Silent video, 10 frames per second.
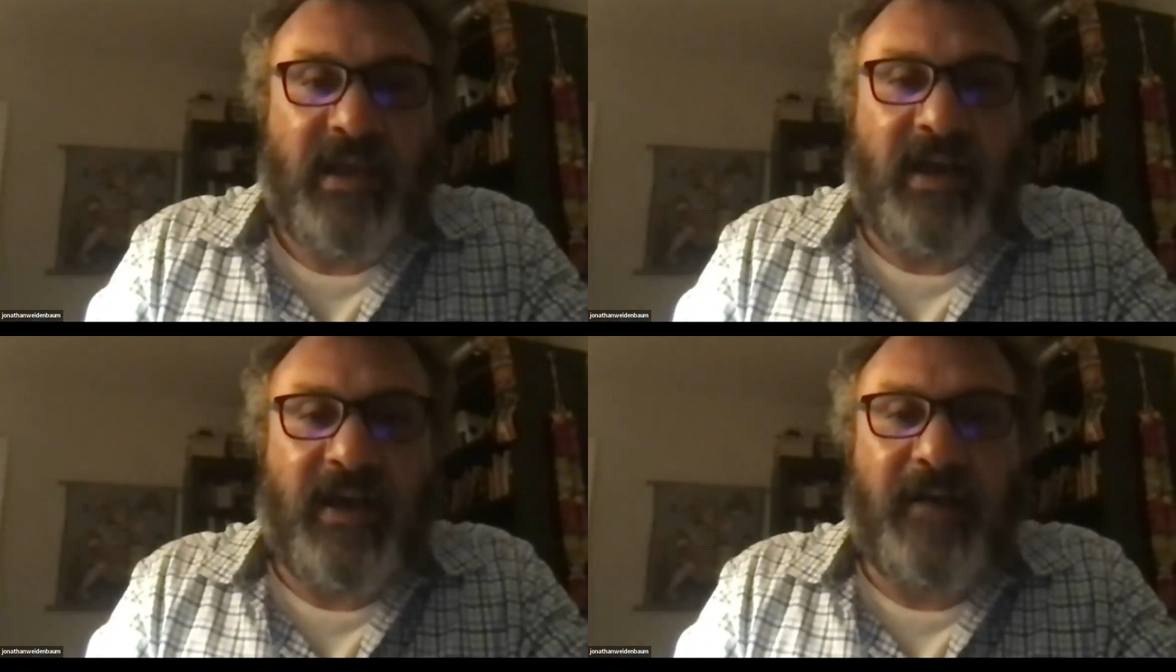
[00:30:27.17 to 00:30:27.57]

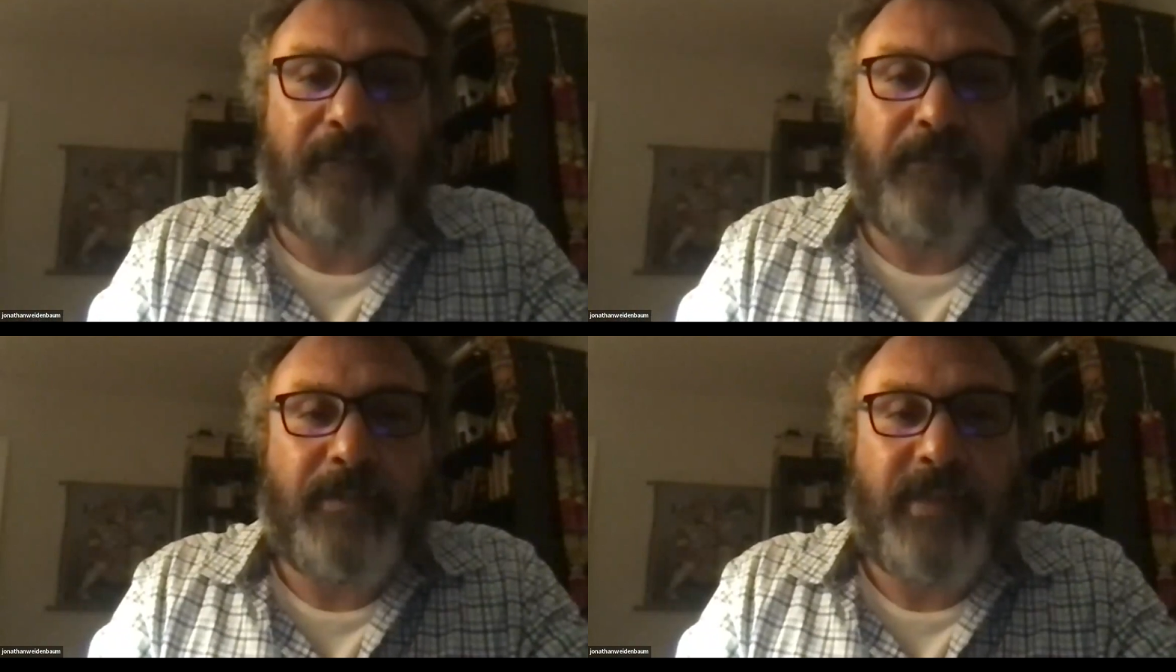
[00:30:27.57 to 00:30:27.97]

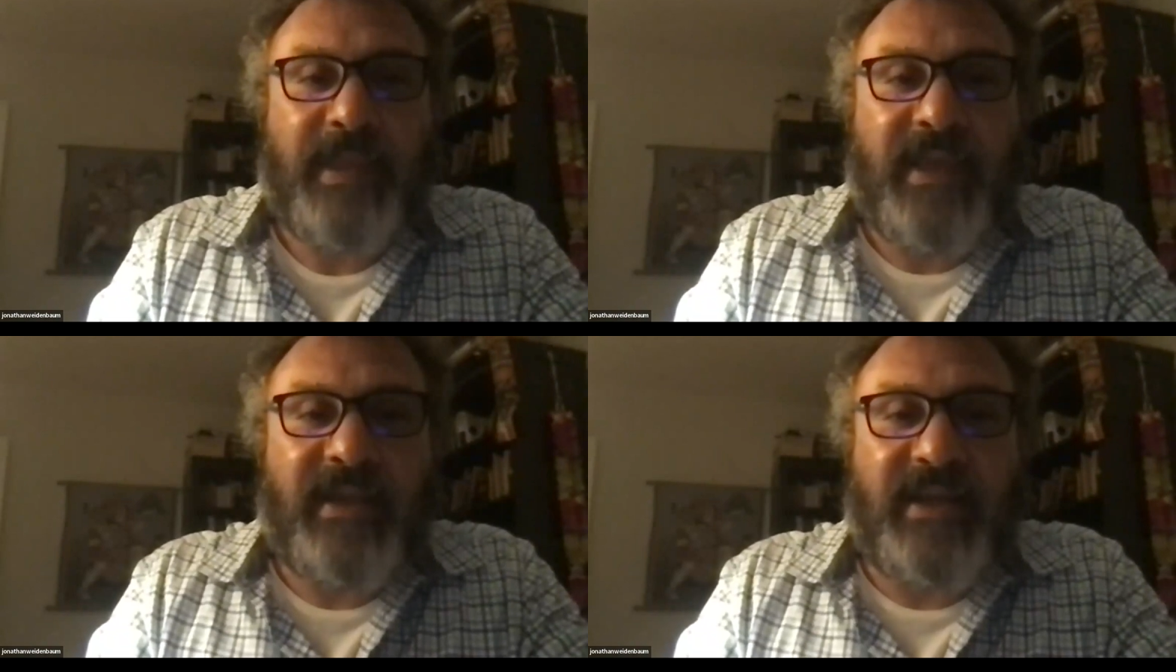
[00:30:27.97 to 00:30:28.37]
In
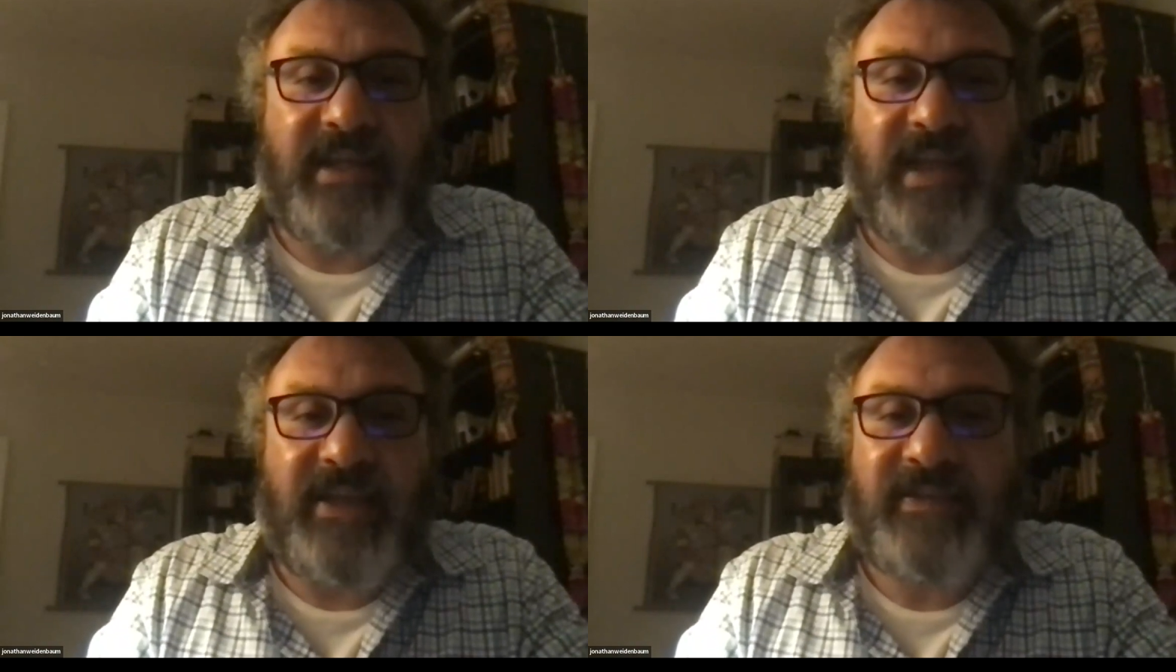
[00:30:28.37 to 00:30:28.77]
any
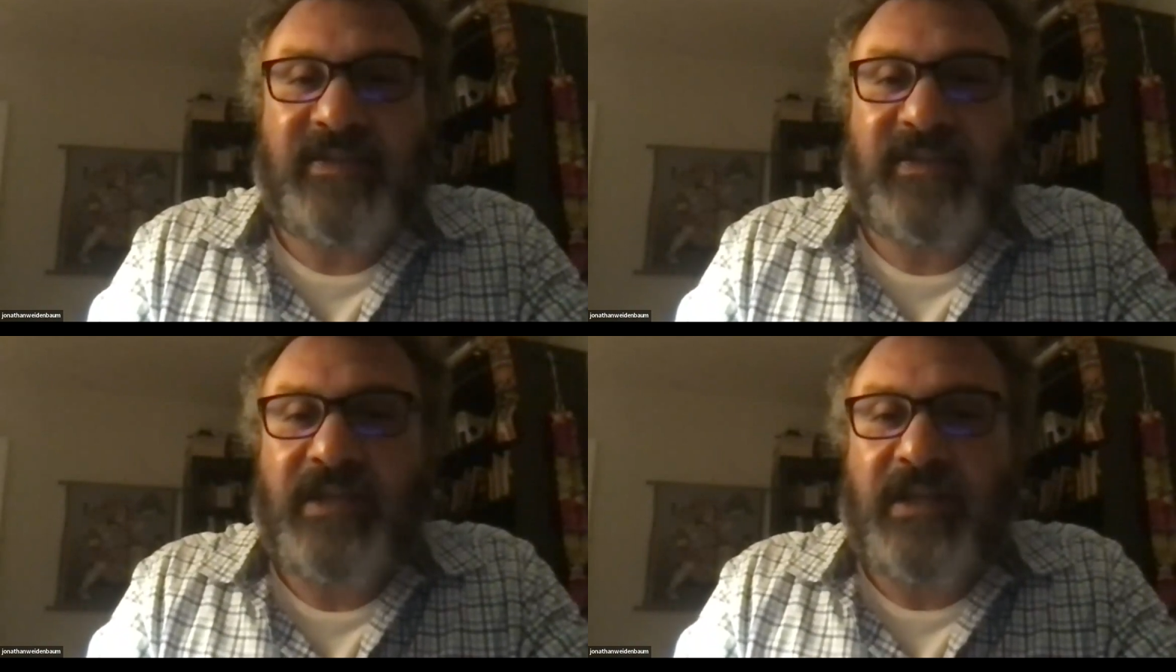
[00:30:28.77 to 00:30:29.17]

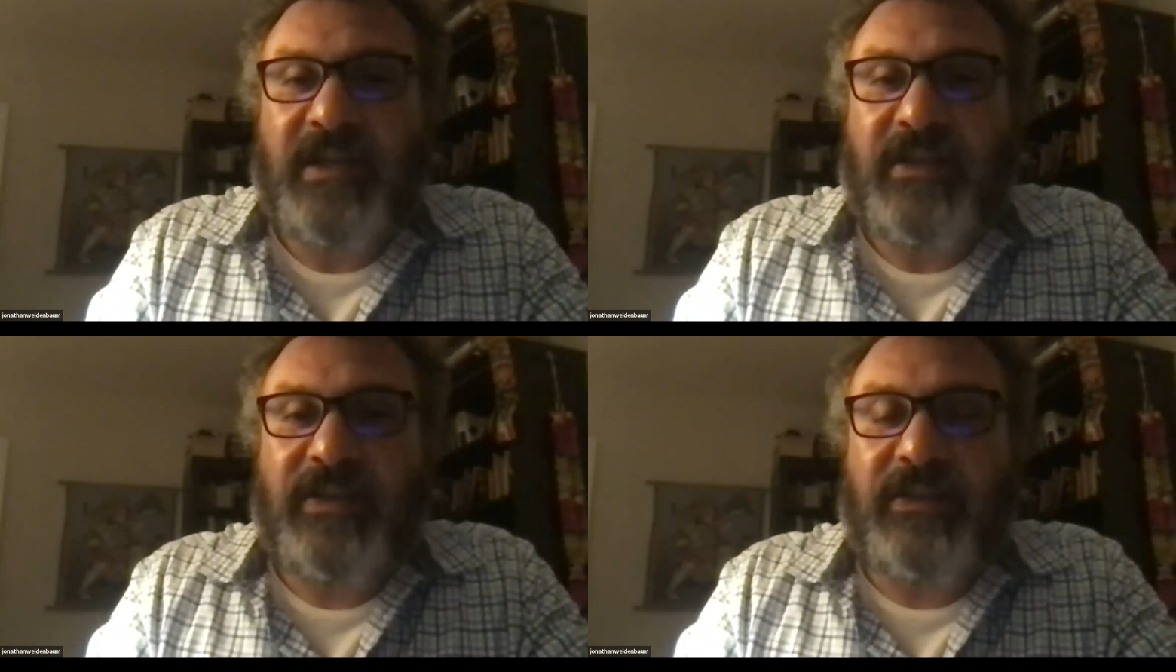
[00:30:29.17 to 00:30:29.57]
case,
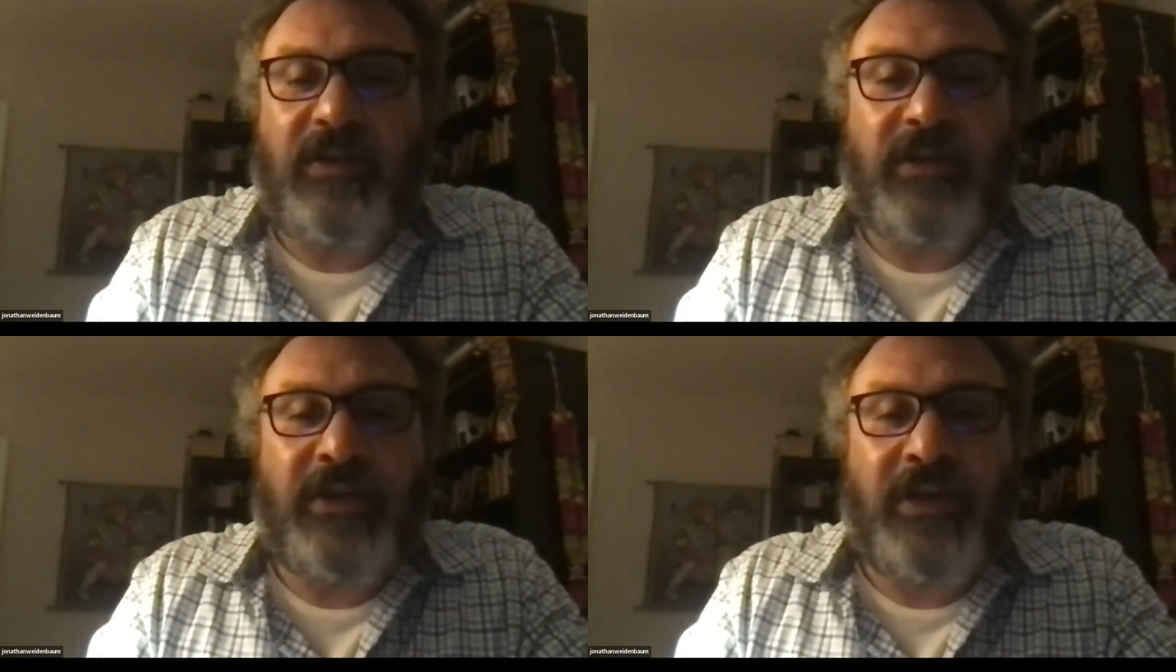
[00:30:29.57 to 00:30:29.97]
there are,